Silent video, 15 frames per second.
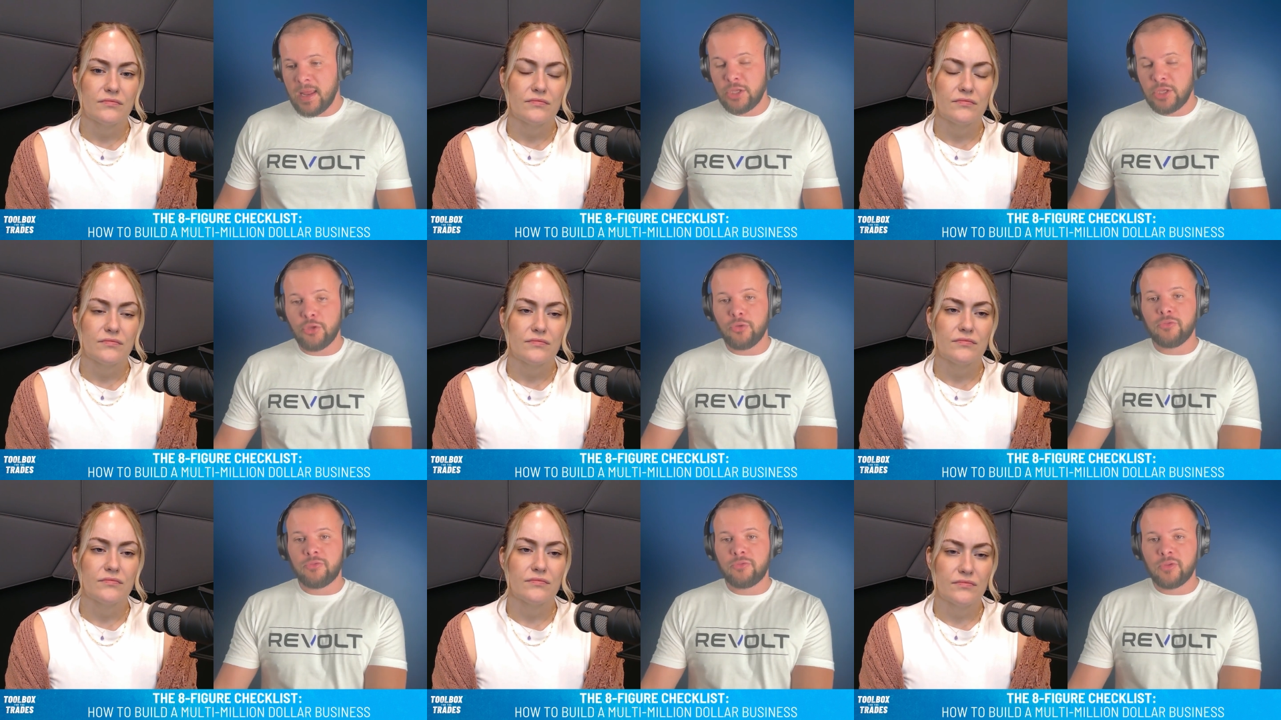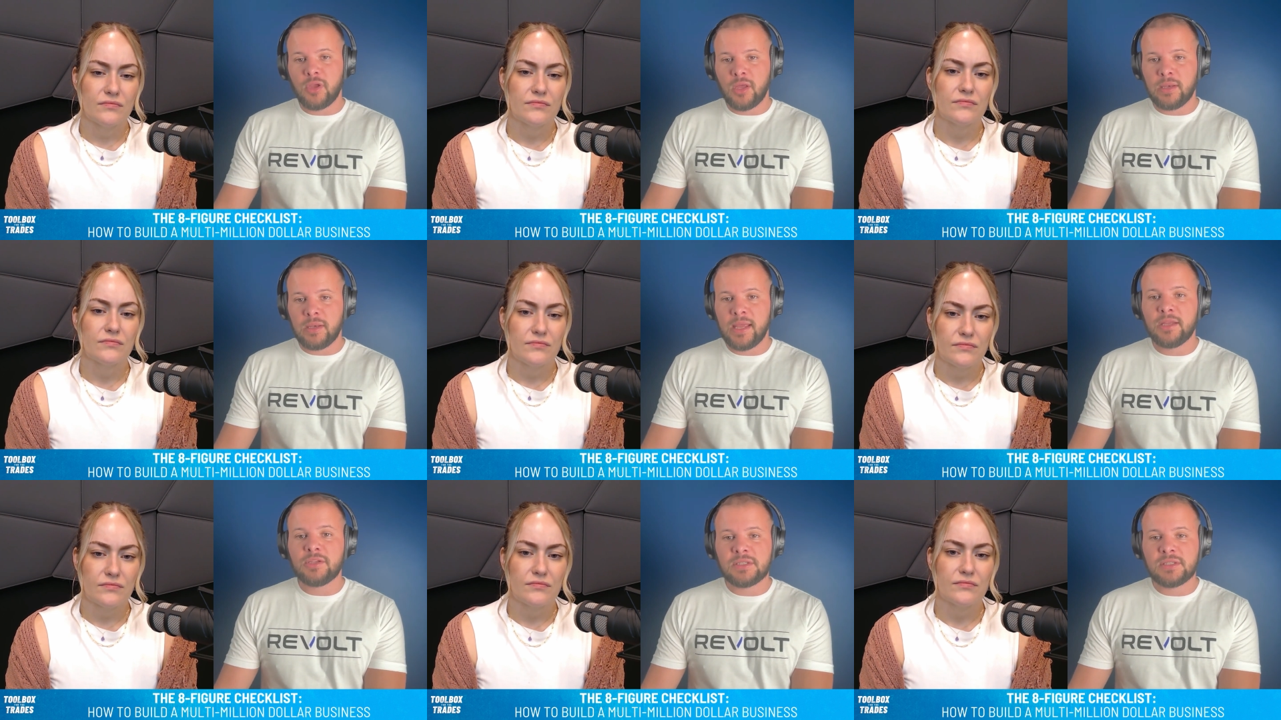Speaker 1: I, use an
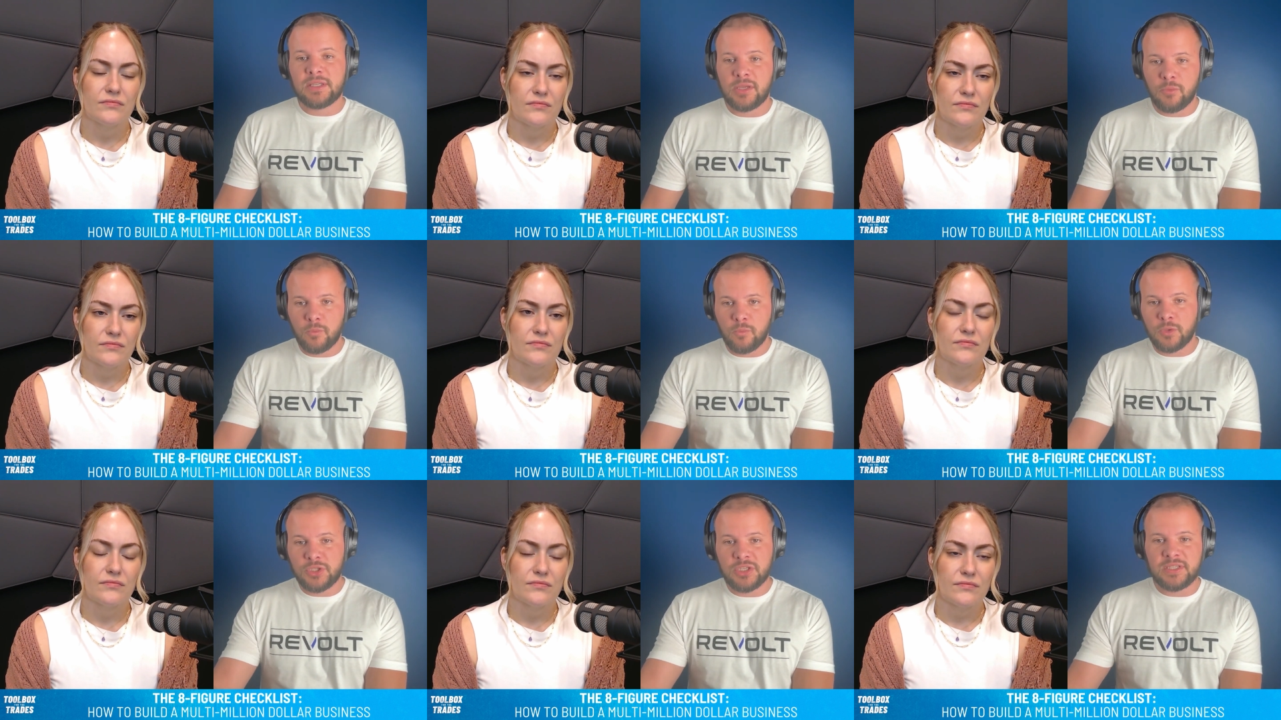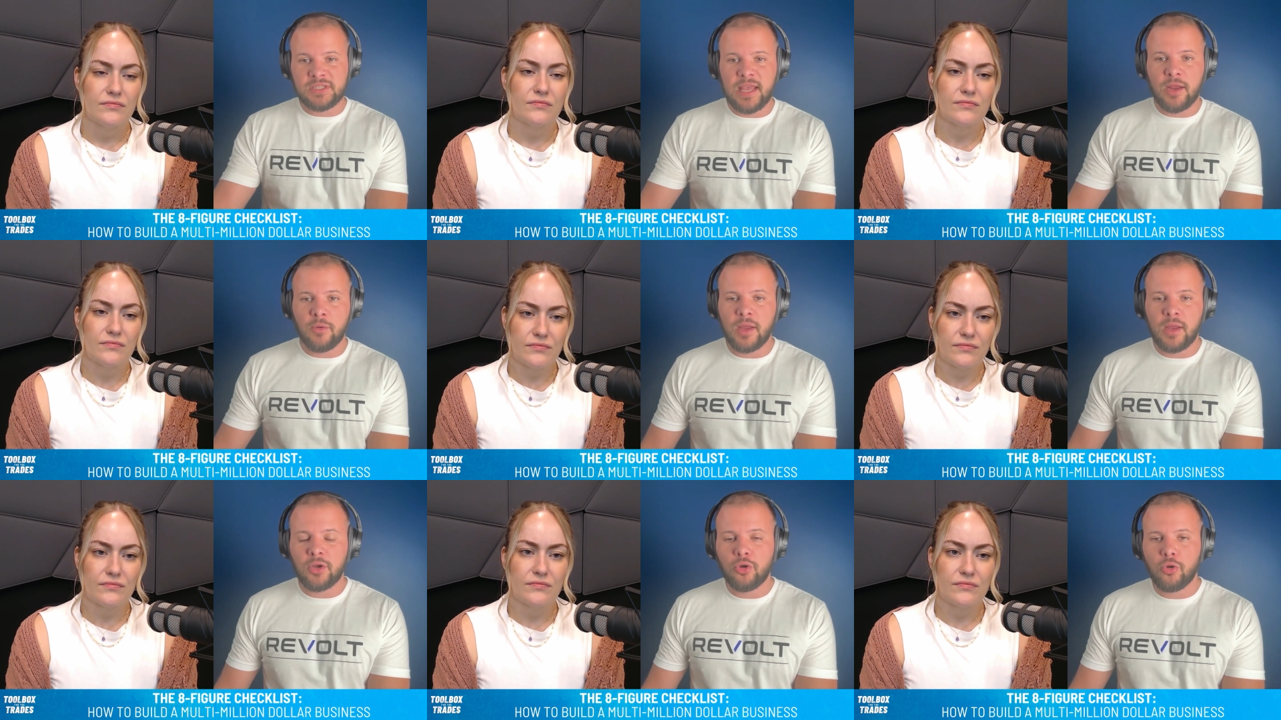agency, which is Dan
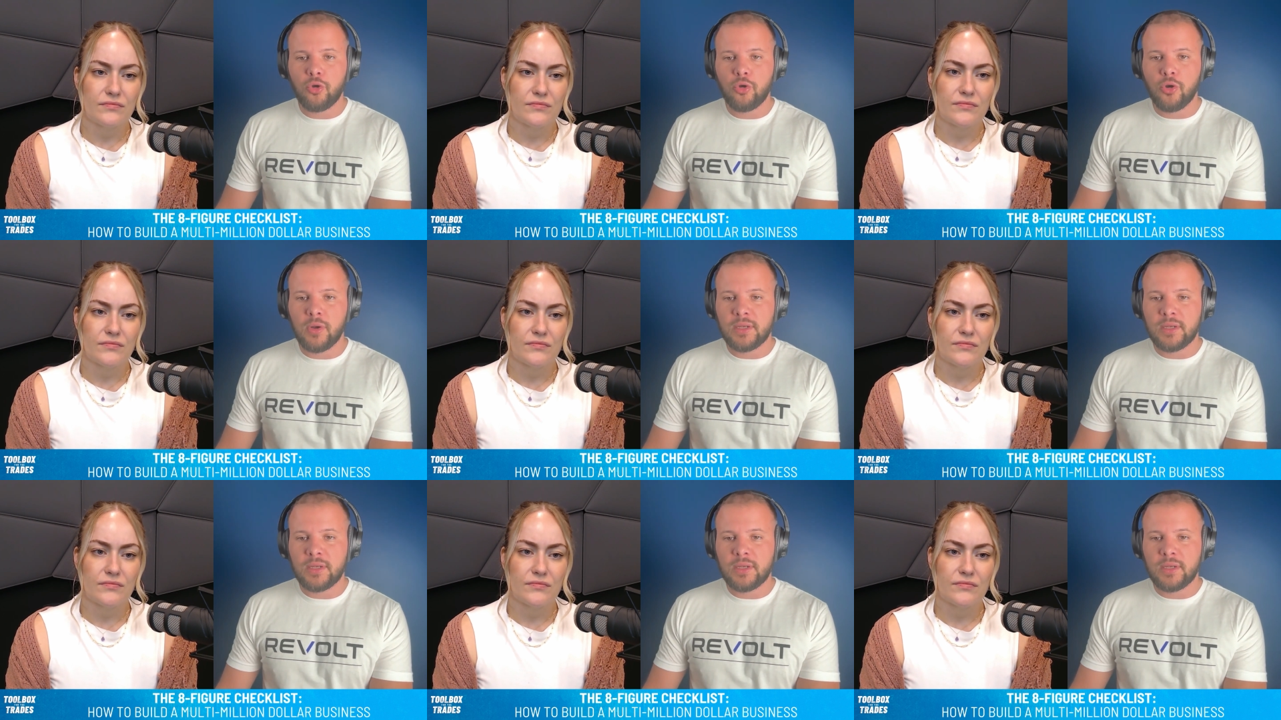Wright Recruiter.